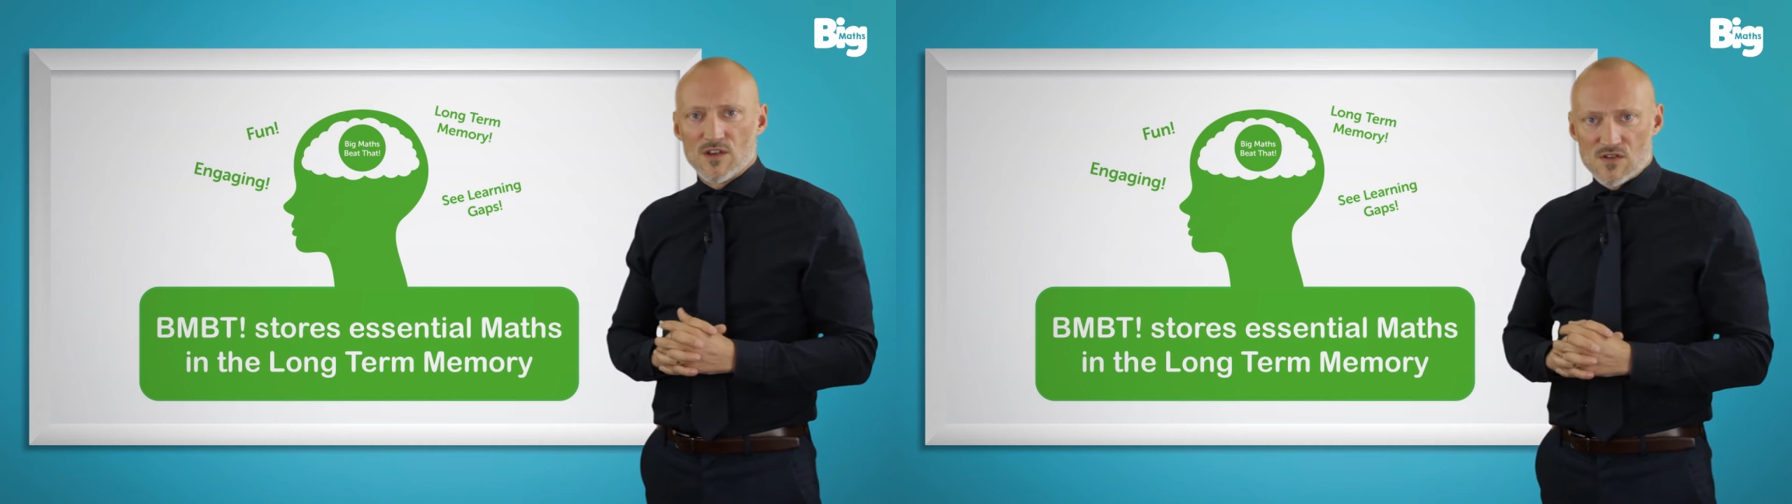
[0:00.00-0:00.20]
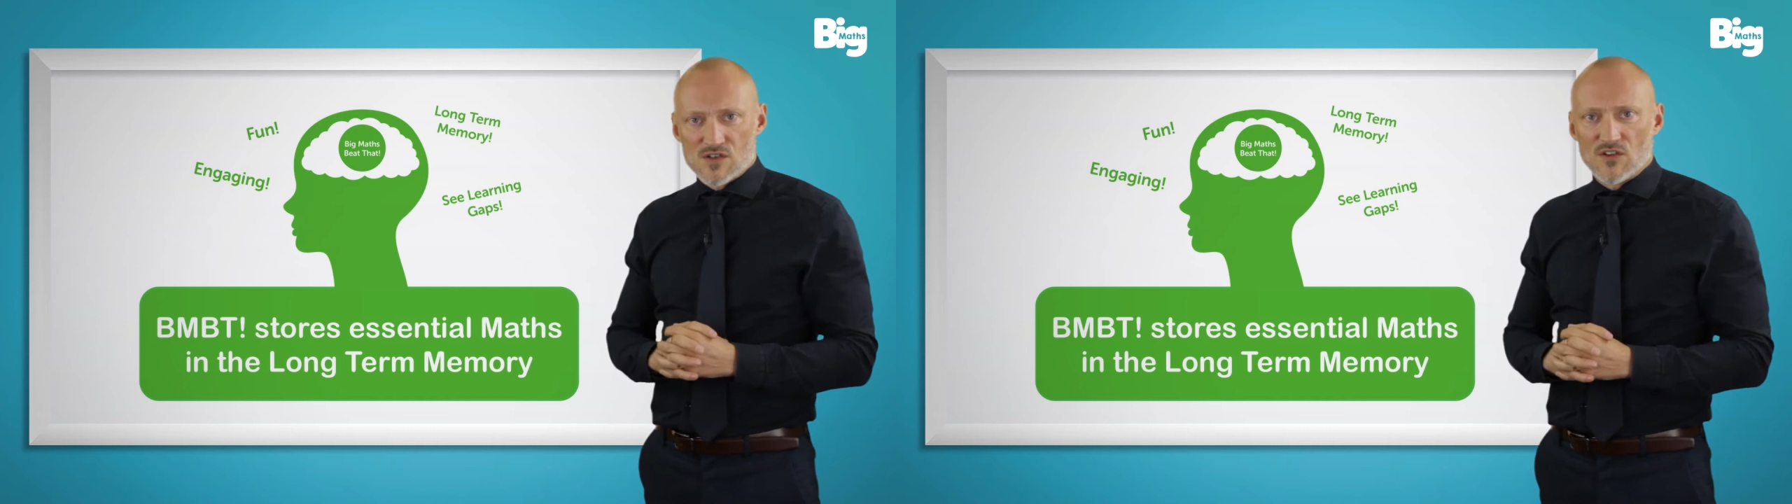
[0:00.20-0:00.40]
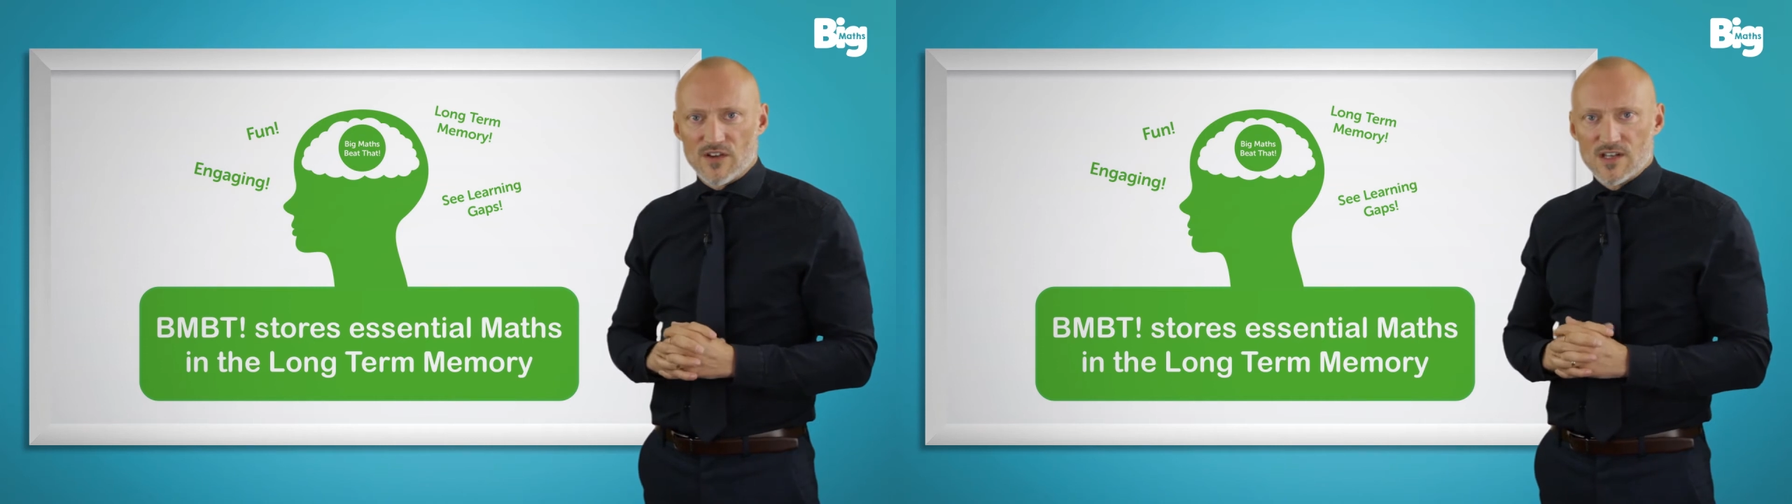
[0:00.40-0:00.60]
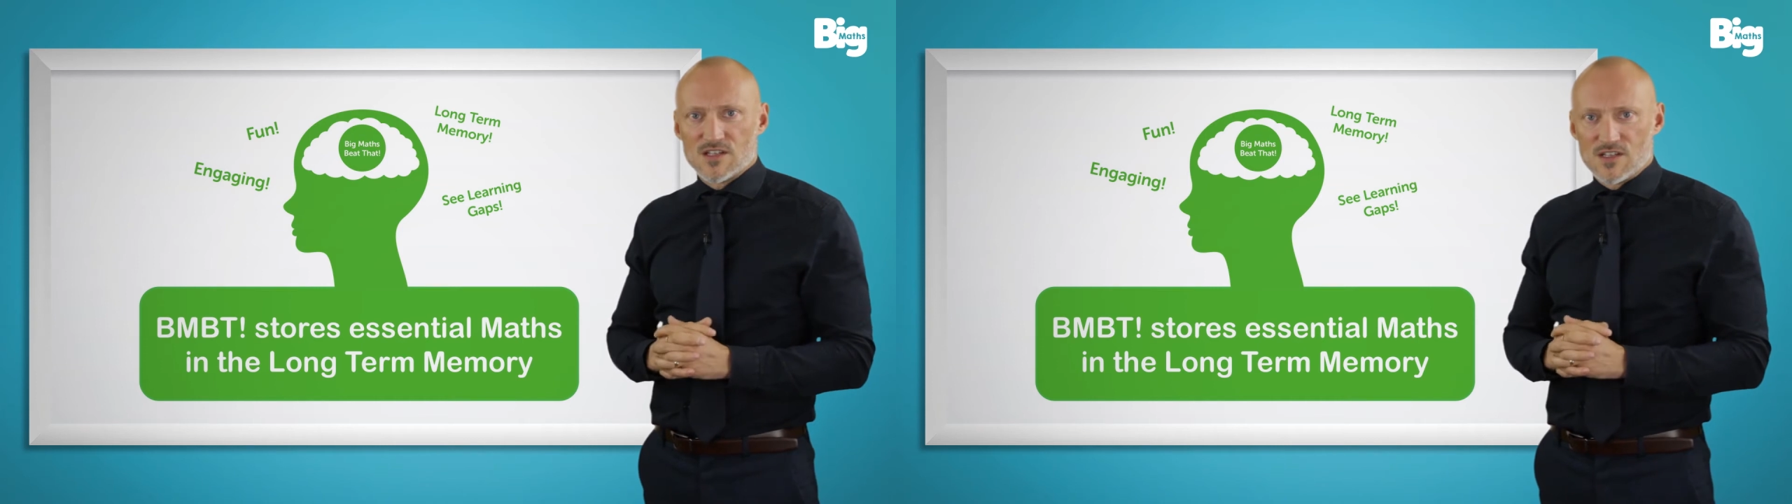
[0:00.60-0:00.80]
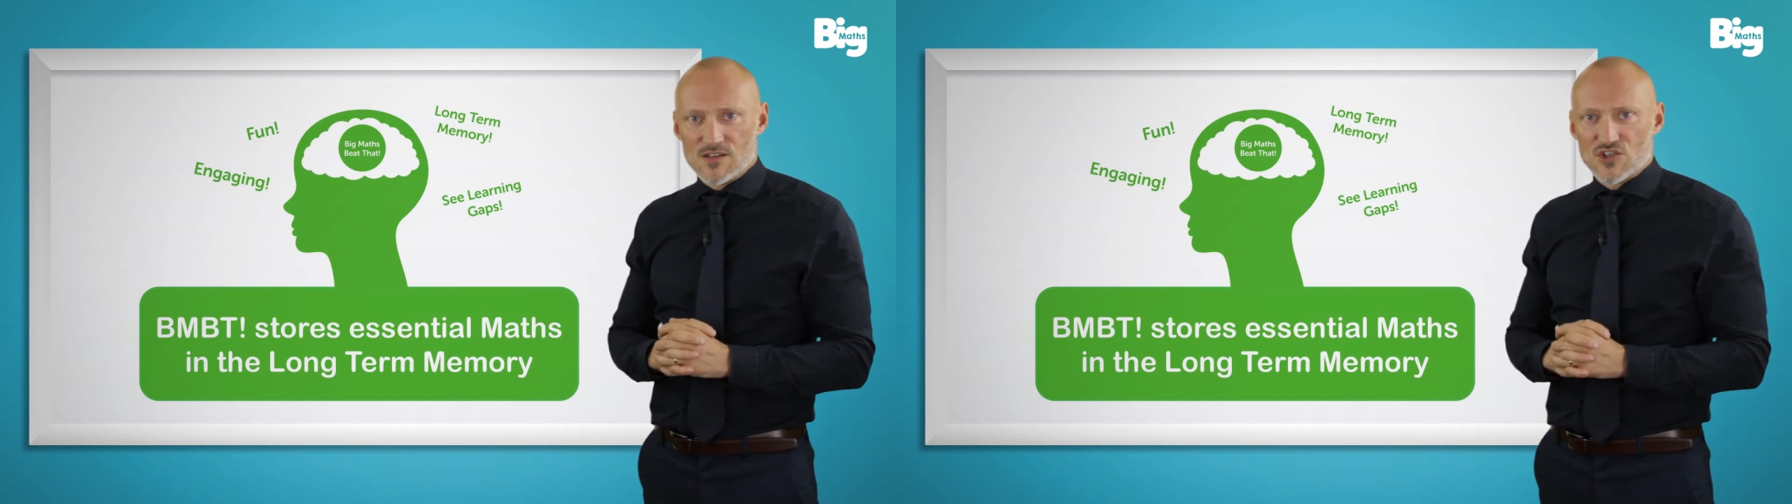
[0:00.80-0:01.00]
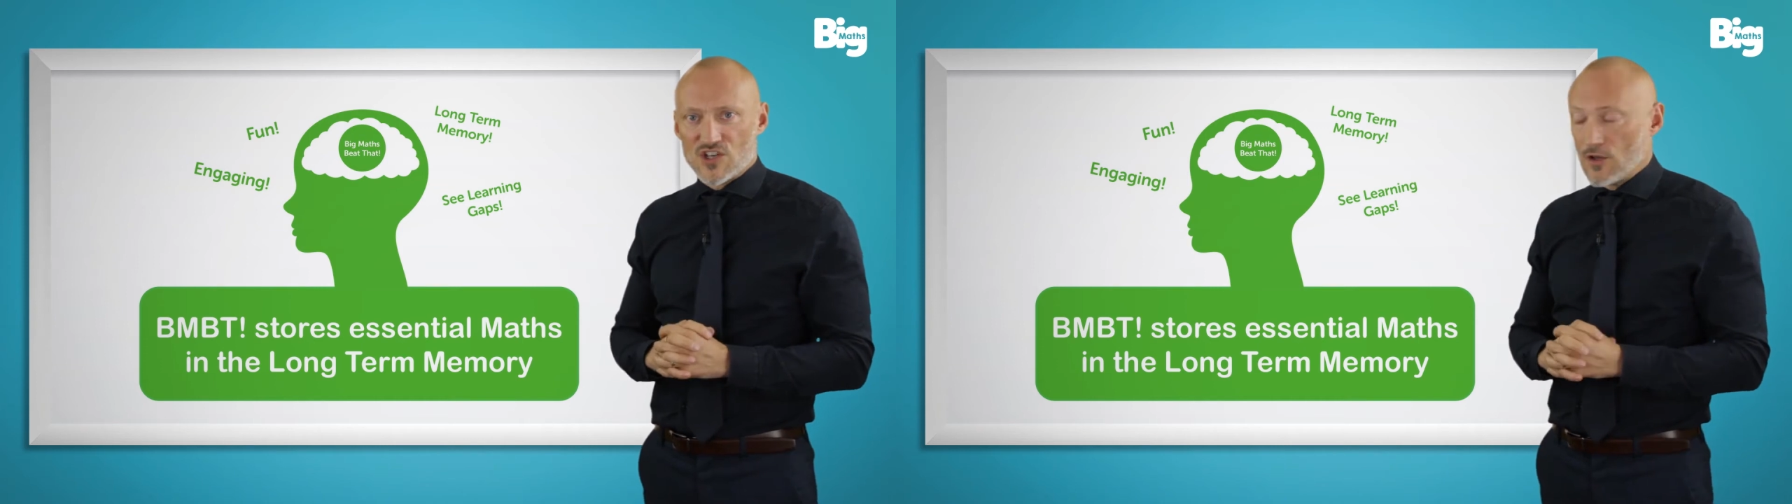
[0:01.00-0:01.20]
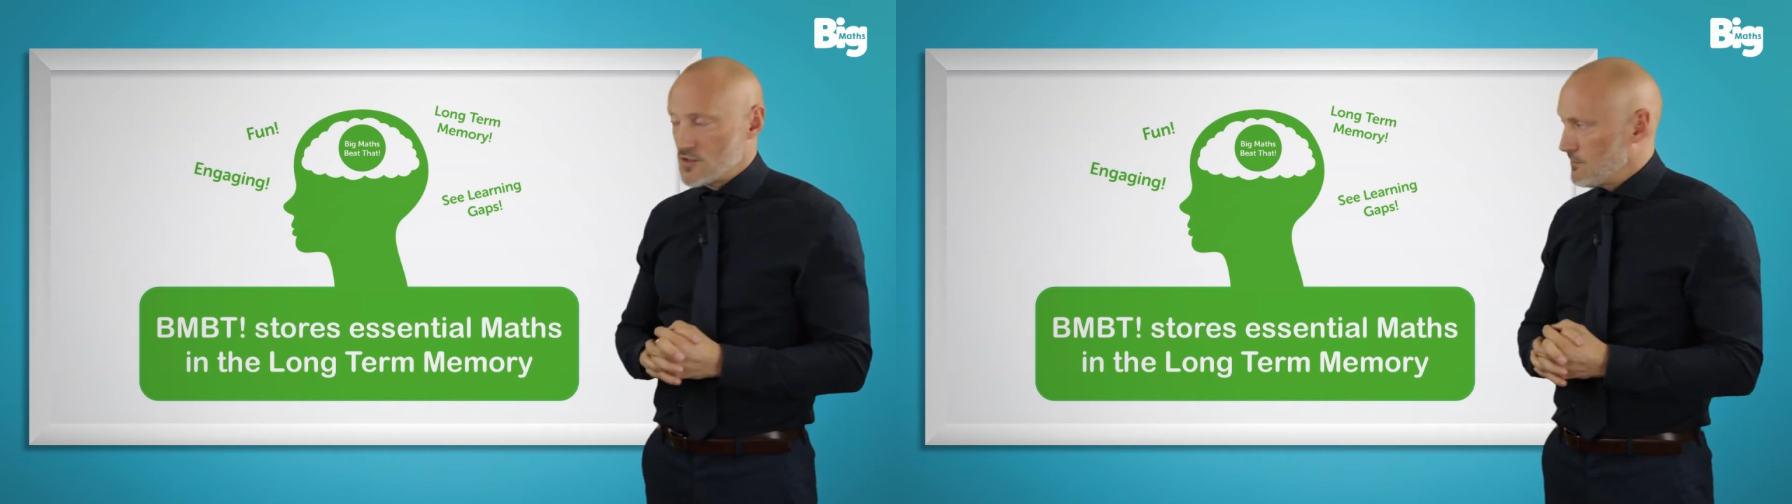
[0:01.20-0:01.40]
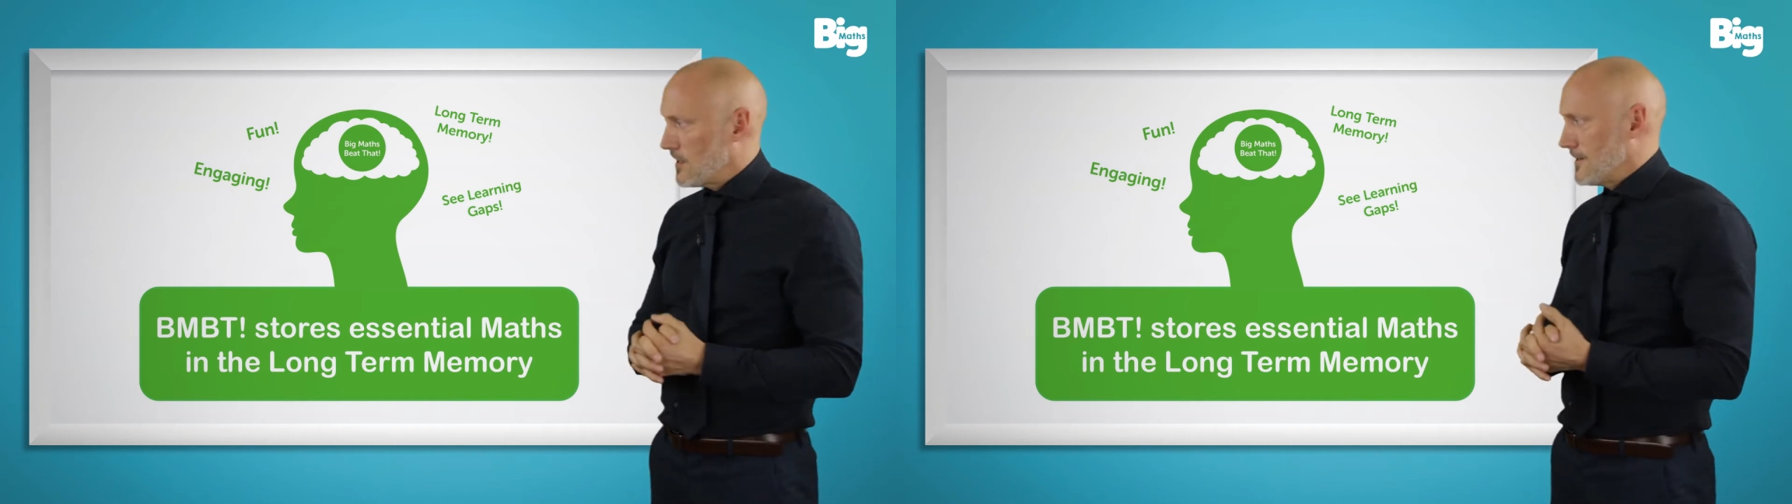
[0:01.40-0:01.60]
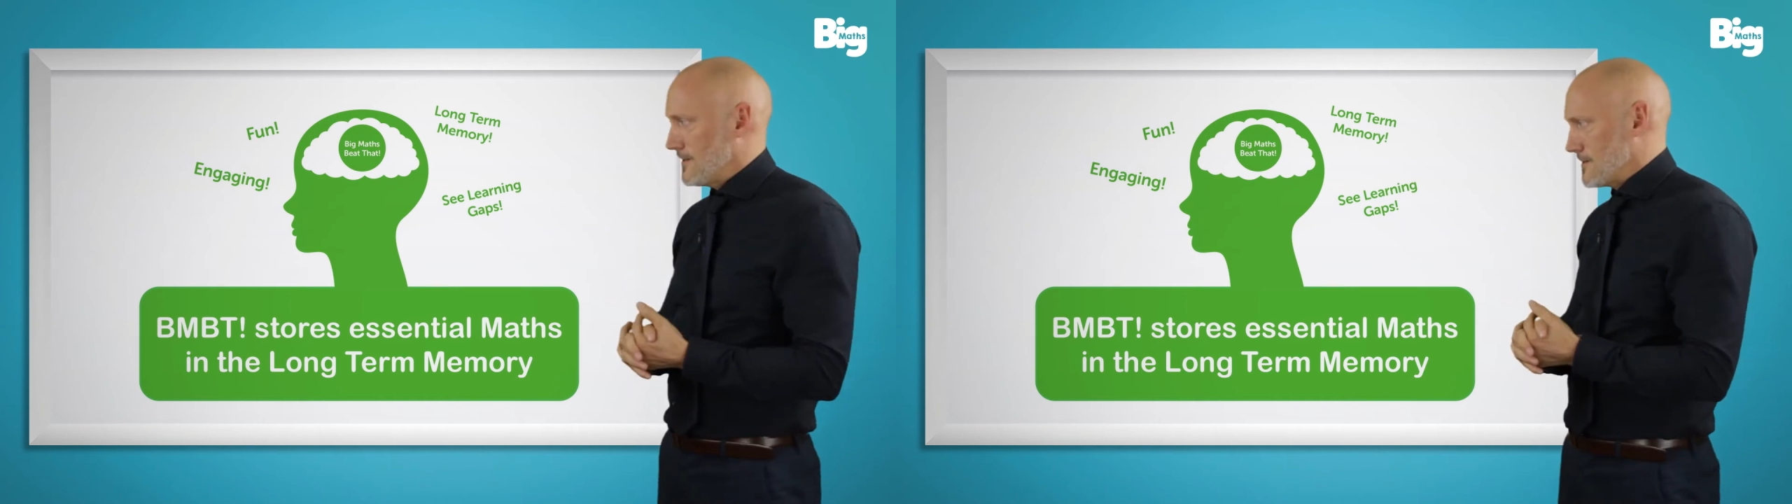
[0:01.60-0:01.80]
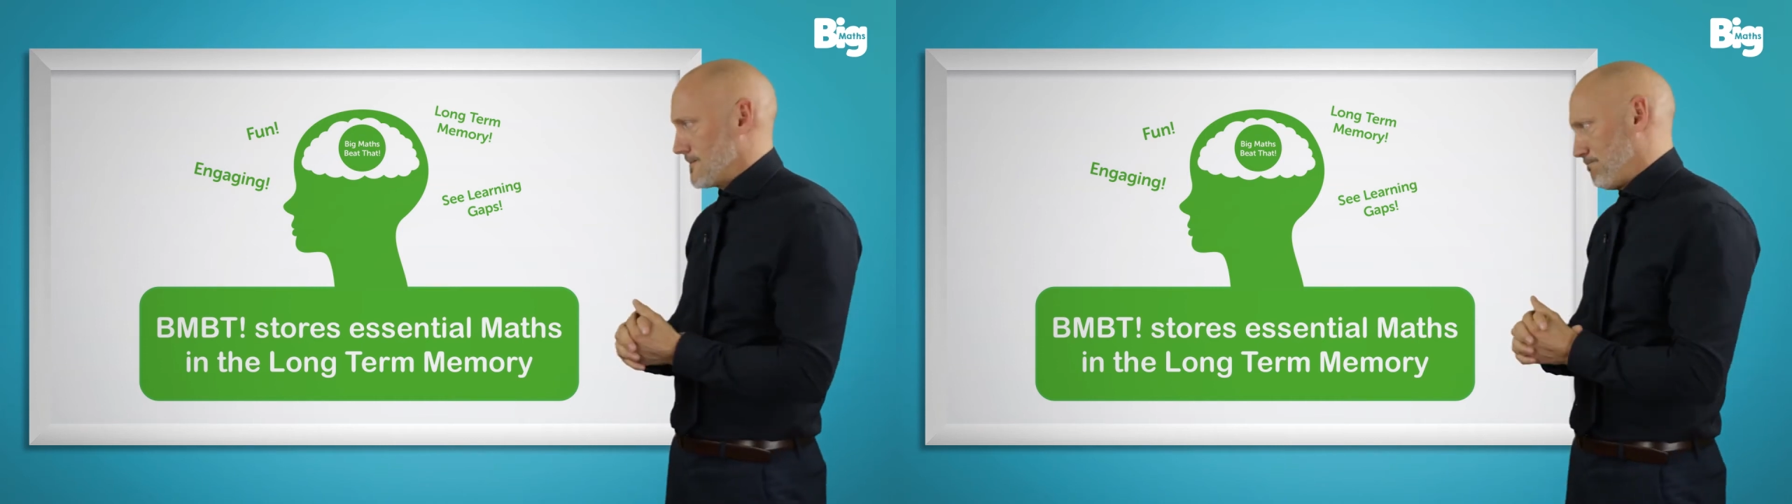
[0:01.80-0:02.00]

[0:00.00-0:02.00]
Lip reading: consolidated in the child's mind.